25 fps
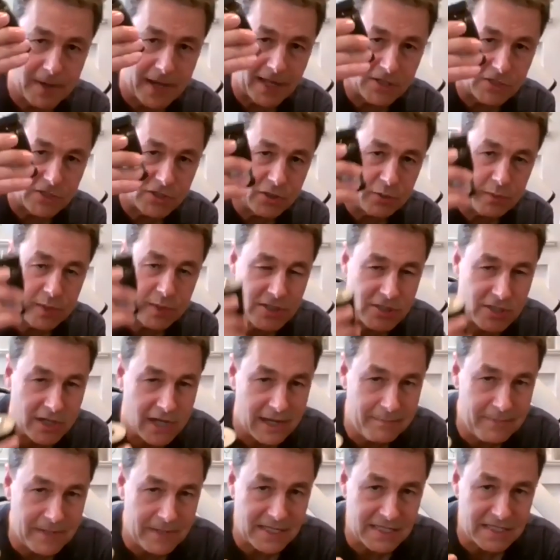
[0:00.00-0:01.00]
by a two inch
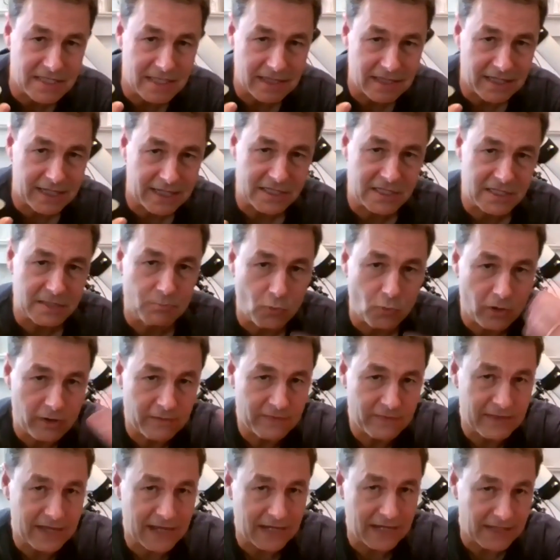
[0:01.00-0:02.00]
eyepiece that lets more
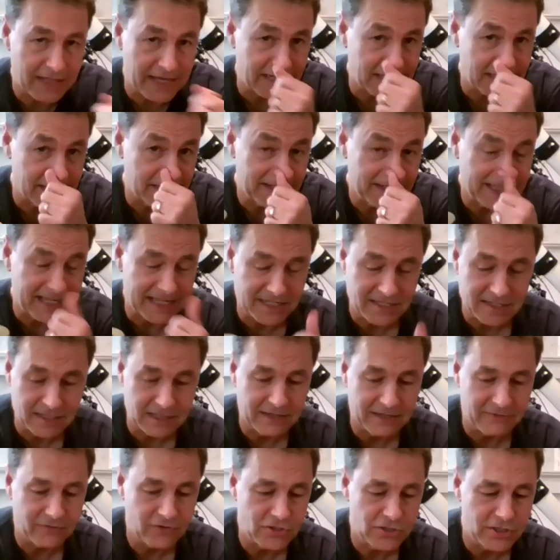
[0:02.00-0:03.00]
of that light get
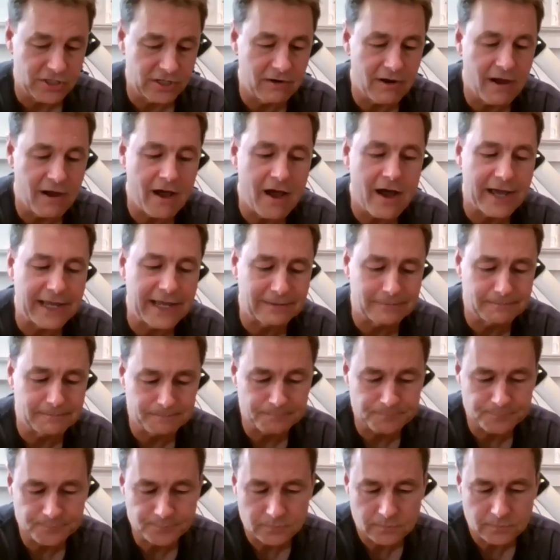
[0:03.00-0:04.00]
delivered to your eye.
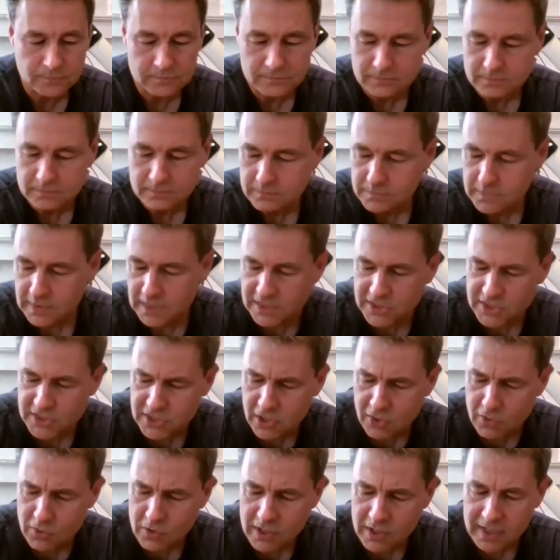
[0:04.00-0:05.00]
And
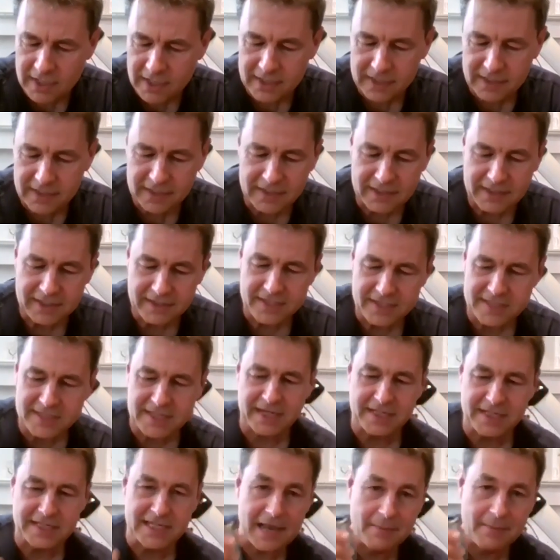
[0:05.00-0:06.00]
so this is
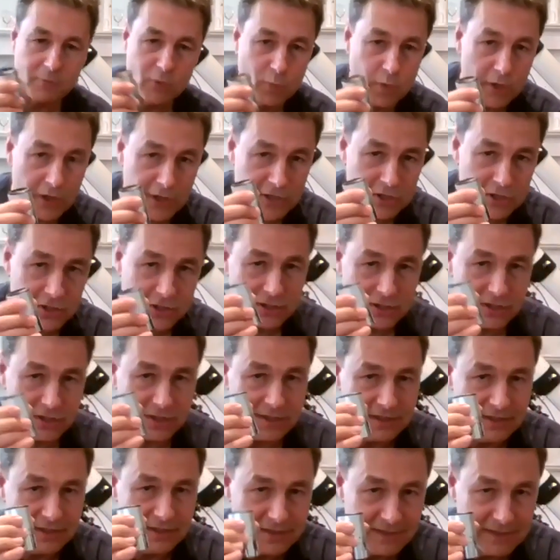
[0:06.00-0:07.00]
an example where you
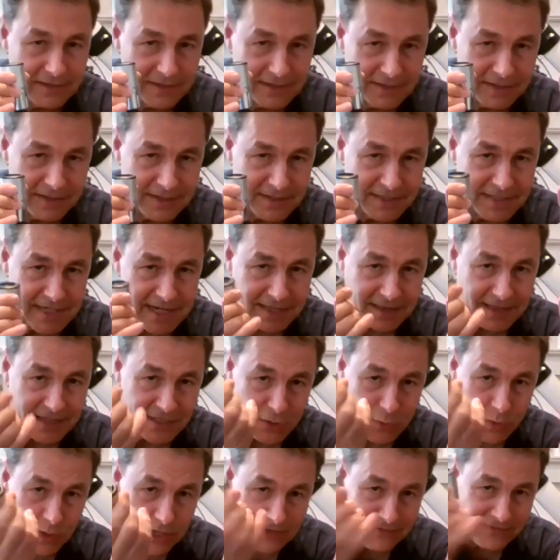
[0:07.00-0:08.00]
could take the
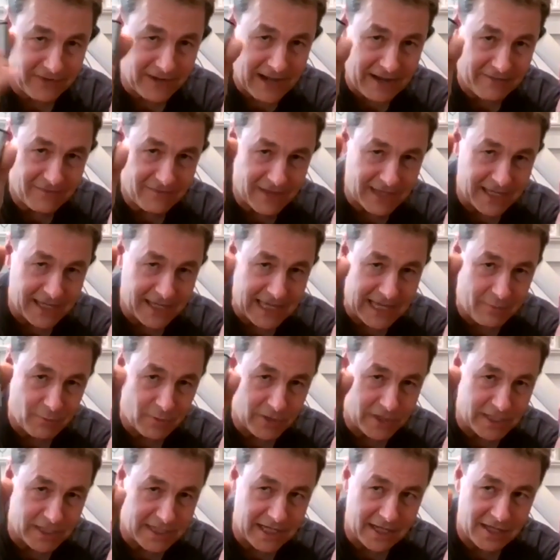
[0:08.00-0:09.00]
25 that came
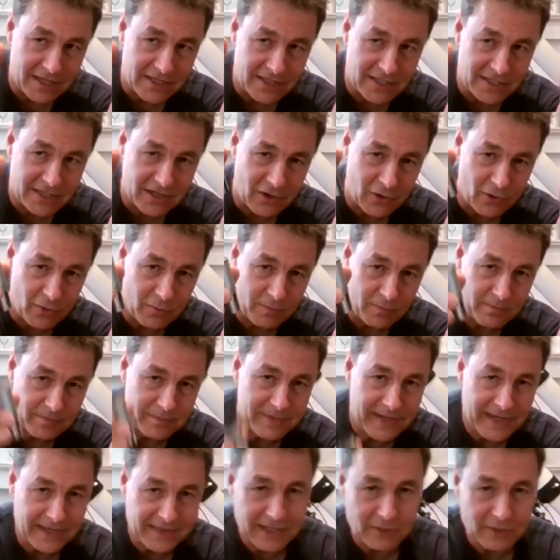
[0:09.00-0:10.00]
with the telescope
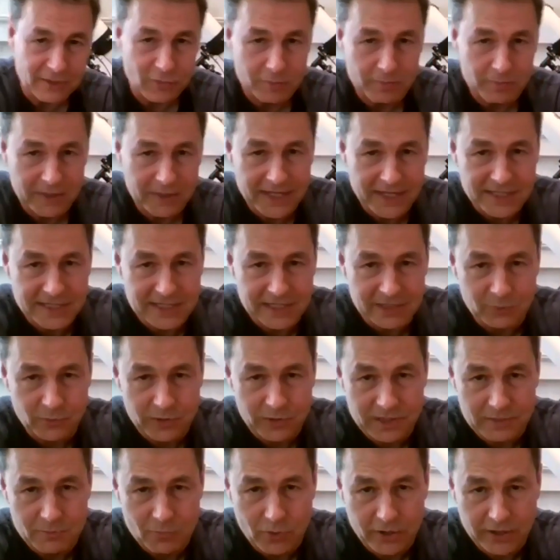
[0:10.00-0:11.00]
and then replace it
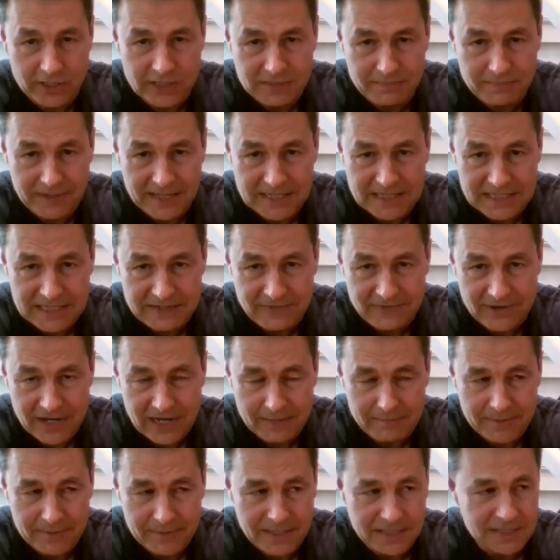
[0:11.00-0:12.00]
with a more expensive
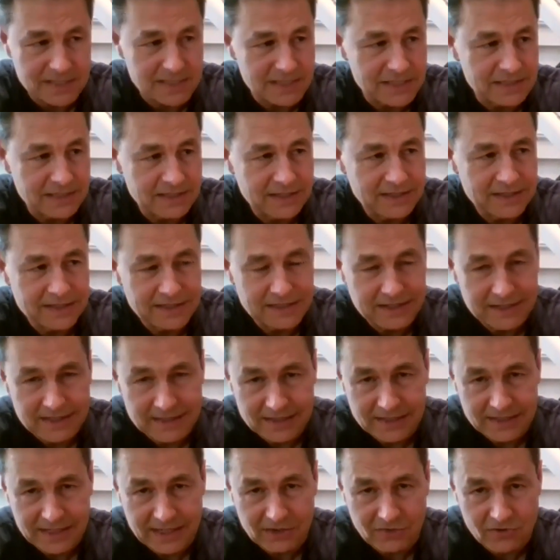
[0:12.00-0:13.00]
eyepiece
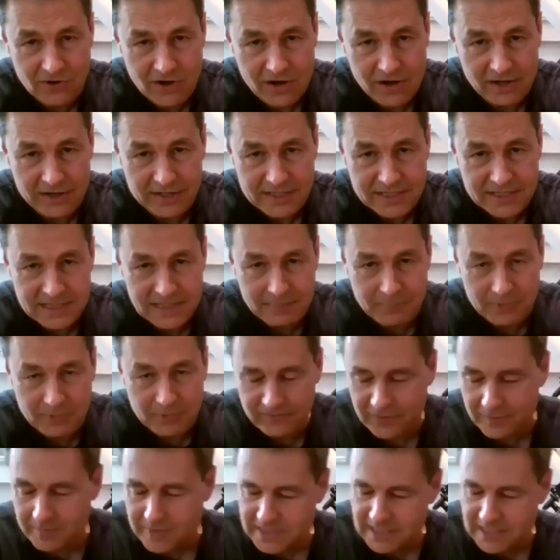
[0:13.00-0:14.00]
later on, separate
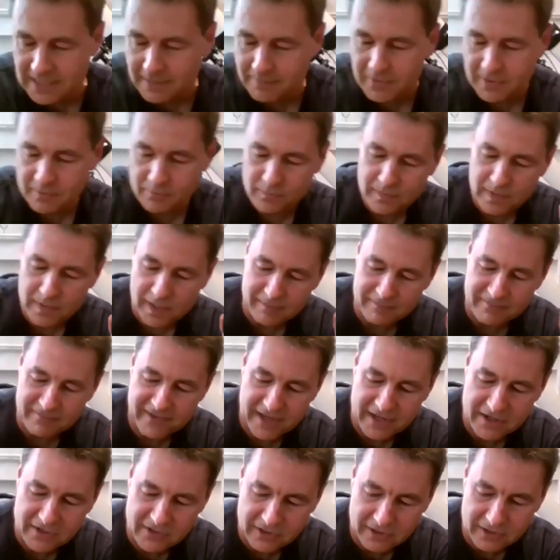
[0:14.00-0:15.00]
from a separate um,
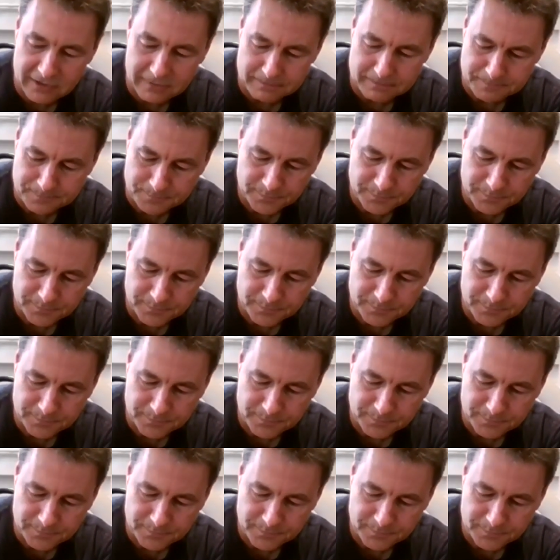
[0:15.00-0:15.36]
vendor.